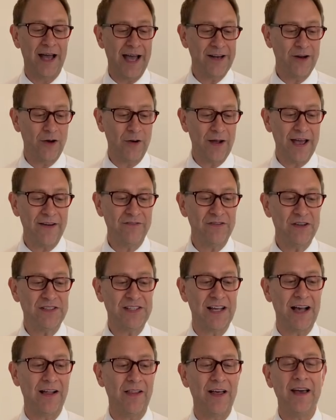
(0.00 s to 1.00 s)
I don't have
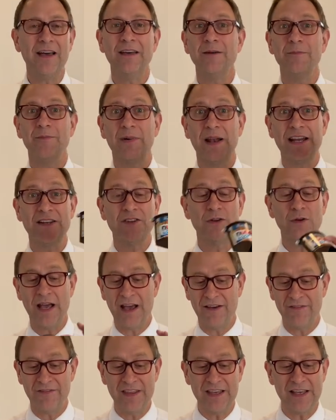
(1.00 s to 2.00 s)
Nutella, but I do
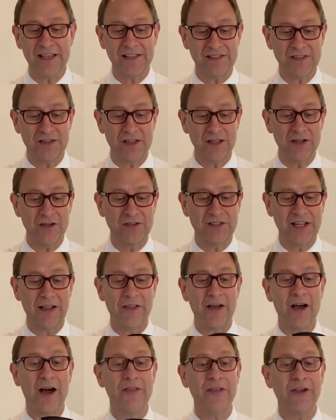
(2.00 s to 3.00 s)
have this, the
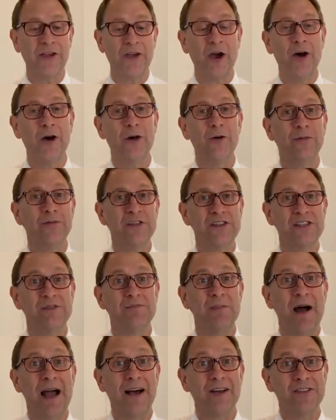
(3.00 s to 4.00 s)
Nutella on the go. This is
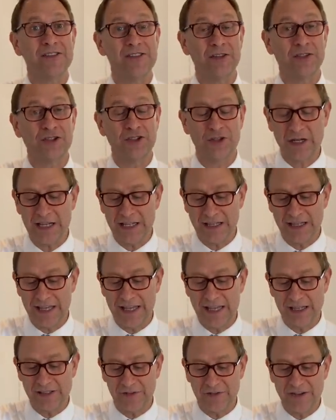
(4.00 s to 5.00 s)
Miles' little treat he
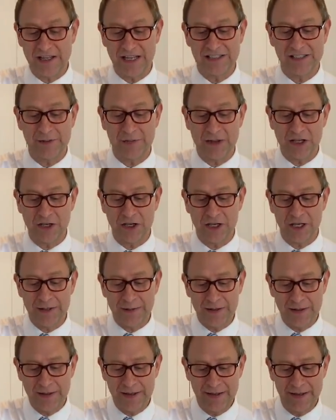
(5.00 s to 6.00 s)
gets if he does something
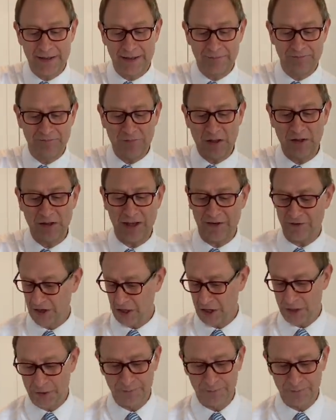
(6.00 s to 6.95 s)
good. He'll never know.